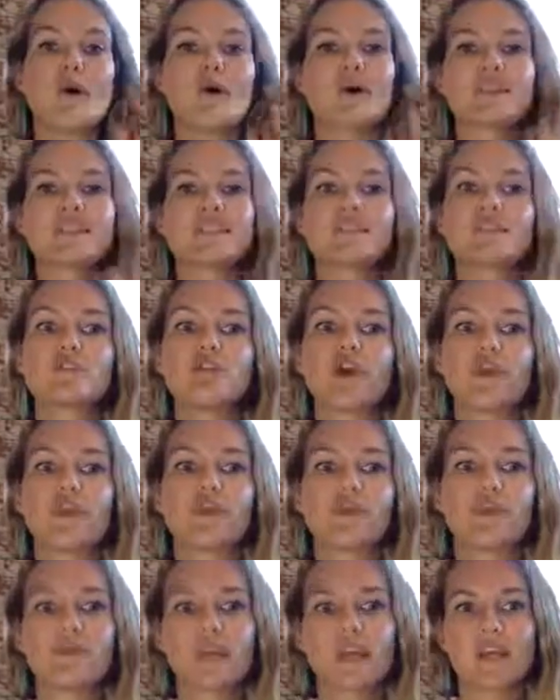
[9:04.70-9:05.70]
It's a
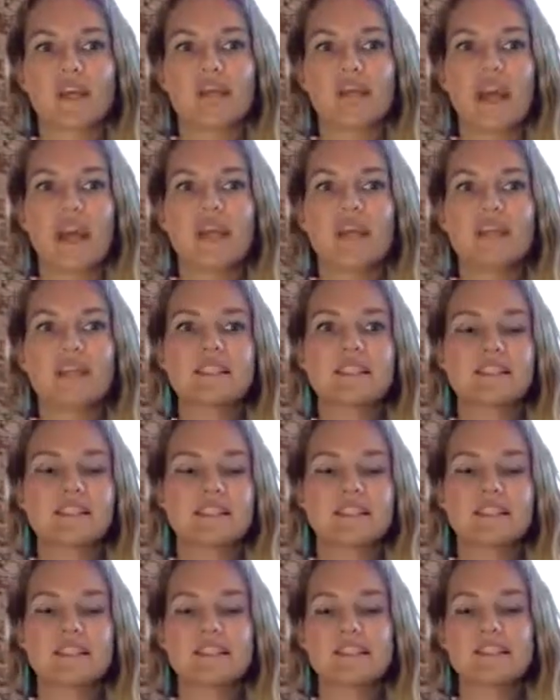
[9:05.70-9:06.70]
normal thing, right?
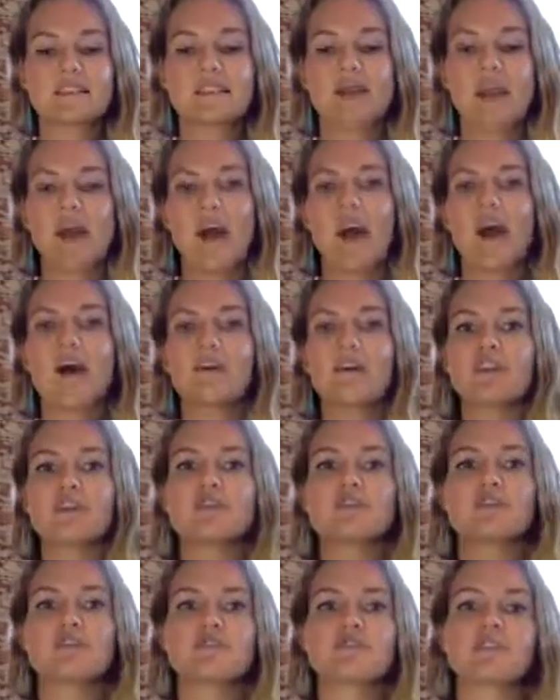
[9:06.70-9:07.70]
It's how the
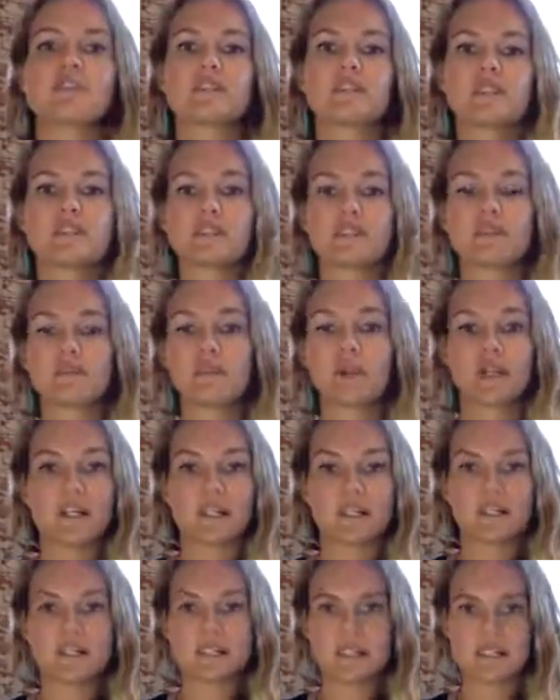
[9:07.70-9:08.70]
universe
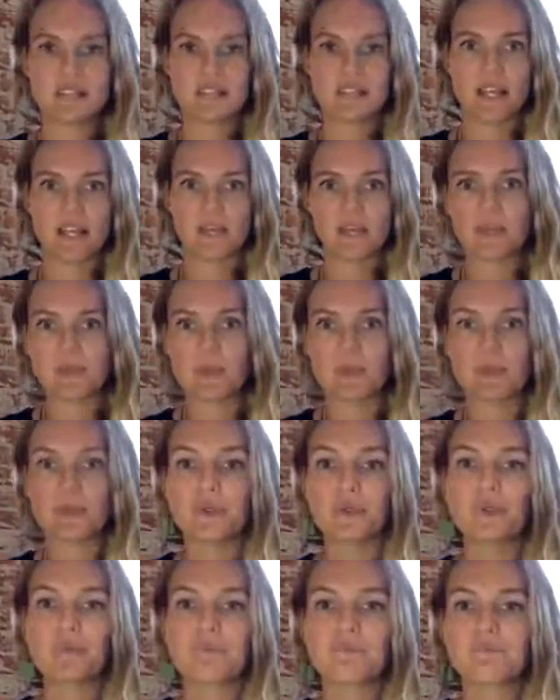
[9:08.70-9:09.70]
experiences life through
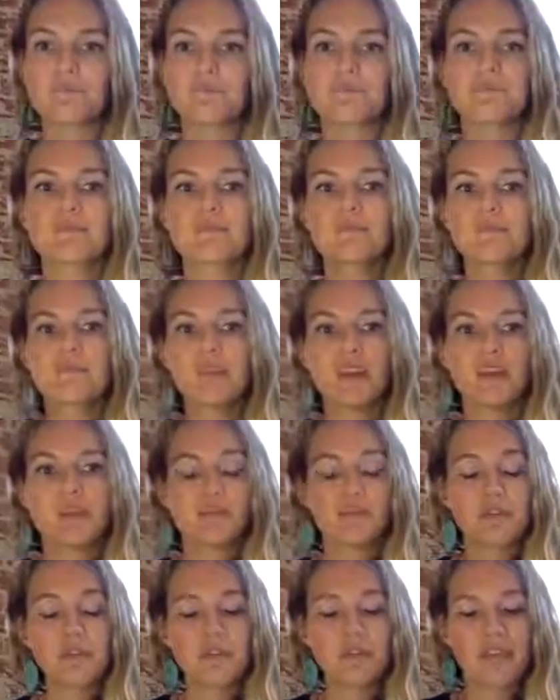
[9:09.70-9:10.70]
you.
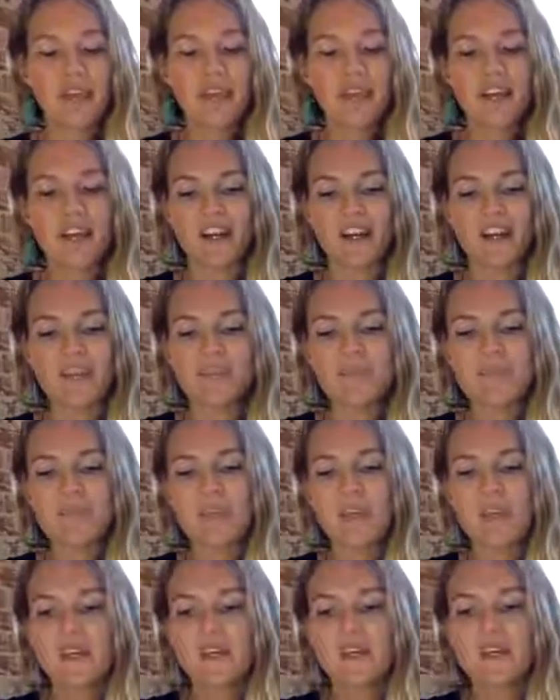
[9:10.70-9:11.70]
And from there,
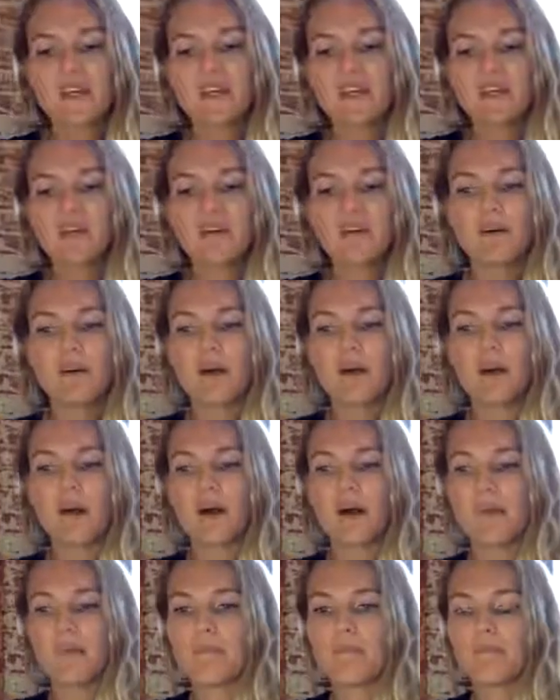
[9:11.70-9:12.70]

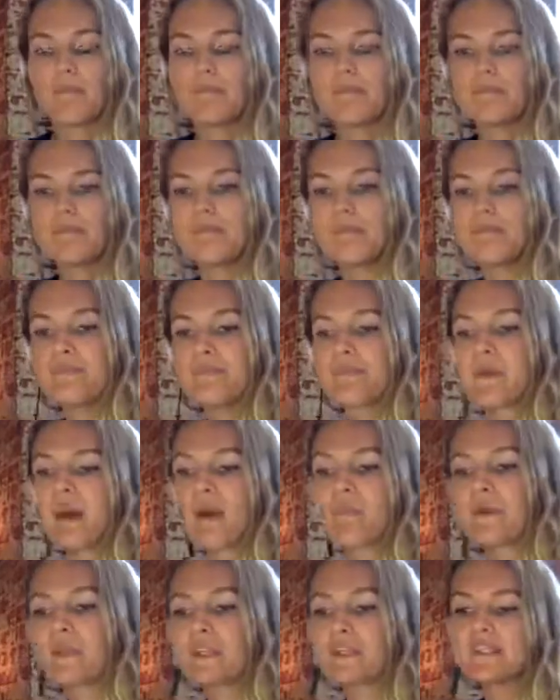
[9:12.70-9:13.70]
I'm
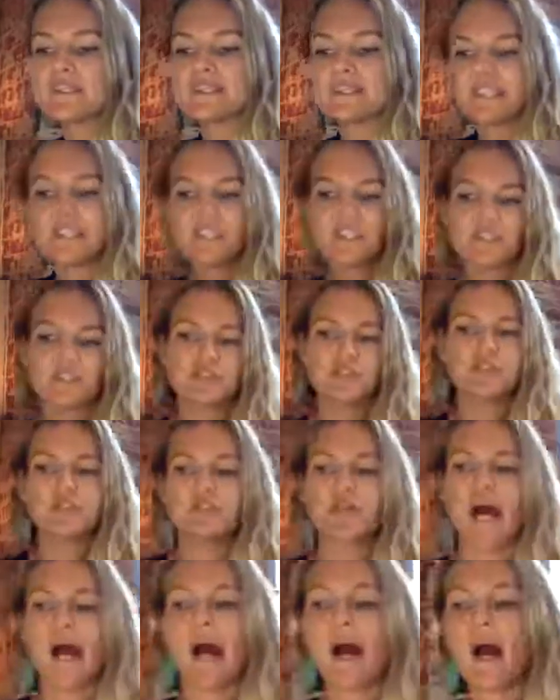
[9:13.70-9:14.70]
going to teach
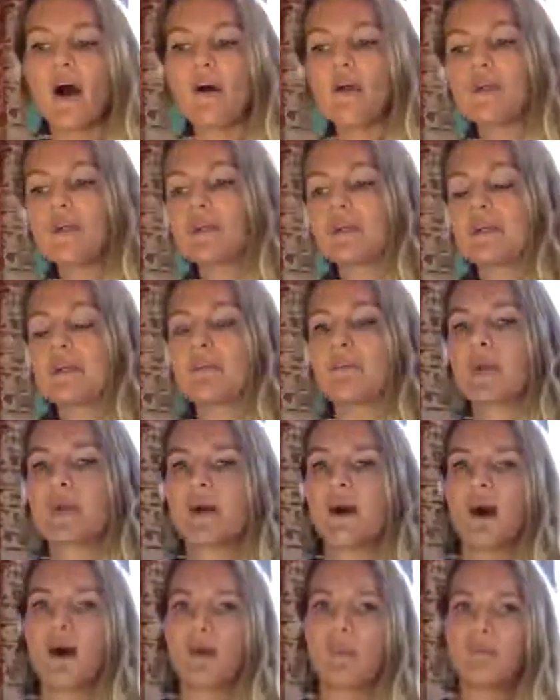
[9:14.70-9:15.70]
you how you can
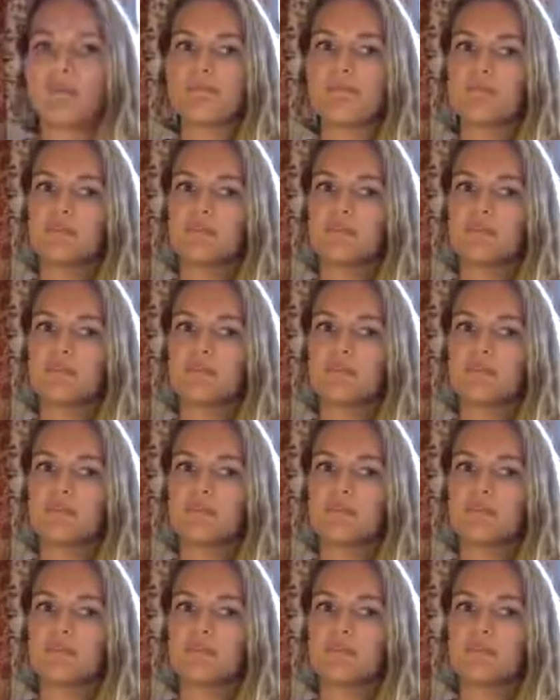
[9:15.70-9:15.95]
become